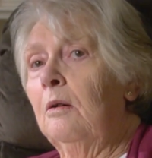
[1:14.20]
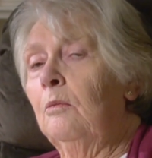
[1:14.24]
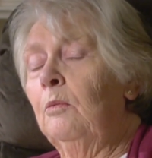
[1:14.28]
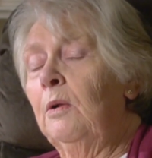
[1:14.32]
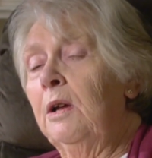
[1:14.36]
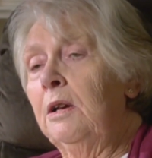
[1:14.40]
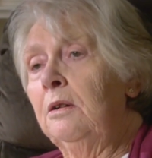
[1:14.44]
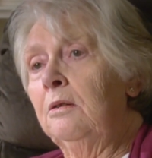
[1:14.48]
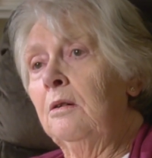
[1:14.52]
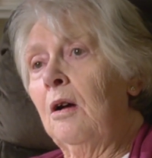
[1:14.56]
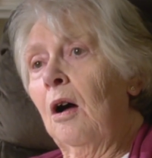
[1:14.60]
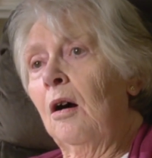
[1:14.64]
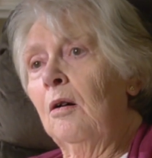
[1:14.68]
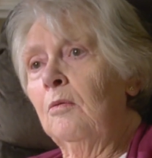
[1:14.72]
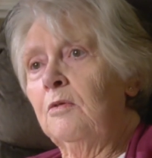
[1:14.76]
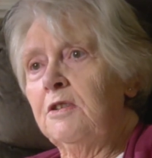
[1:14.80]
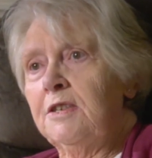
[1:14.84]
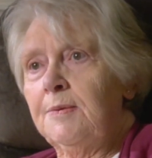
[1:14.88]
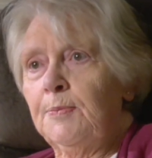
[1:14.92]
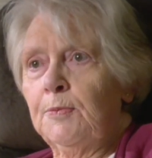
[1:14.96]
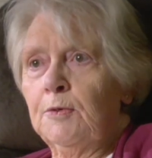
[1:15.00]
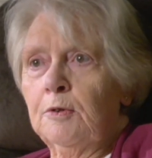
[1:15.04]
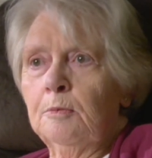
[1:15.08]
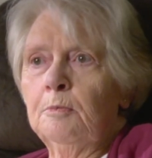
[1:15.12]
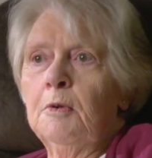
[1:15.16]
When I
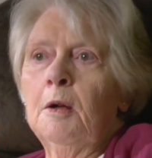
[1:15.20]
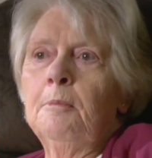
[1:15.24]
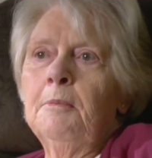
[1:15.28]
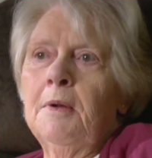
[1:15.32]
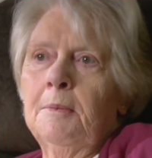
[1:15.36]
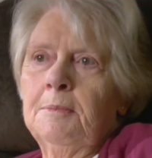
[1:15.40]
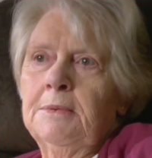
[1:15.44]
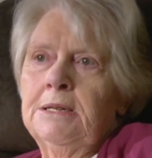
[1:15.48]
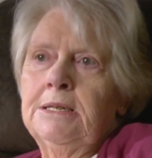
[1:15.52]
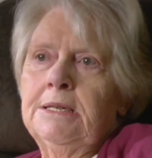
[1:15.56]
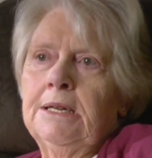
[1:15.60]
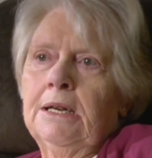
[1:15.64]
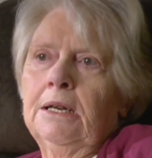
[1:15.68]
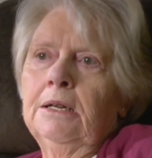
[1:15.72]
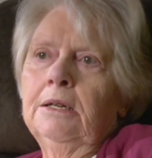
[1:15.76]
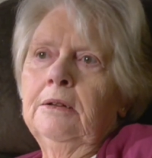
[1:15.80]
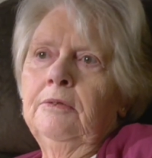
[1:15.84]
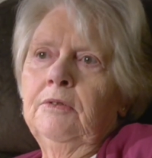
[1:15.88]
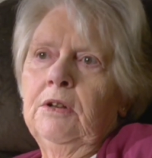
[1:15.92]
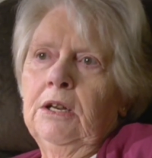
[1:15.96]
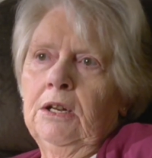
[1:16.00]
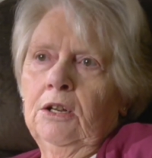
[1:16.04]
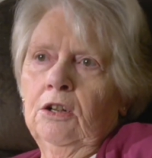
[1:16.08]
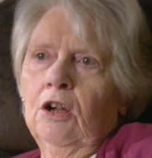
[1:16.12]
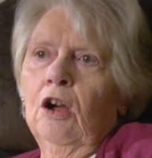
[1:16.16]
was born, my mum and dad lived in